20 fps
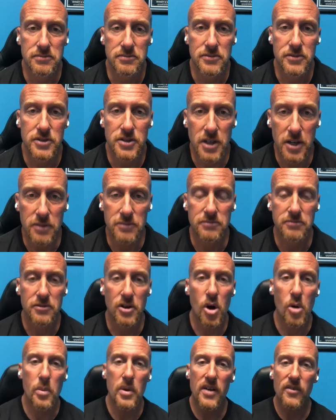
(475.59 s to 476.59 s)
So,
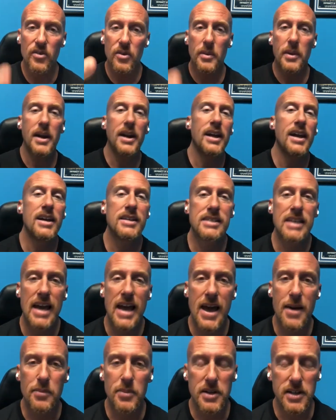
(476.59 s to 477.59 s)
hope everybody has a
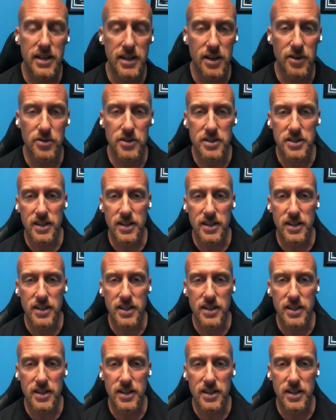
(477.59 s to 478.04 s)
happy and a healthy day.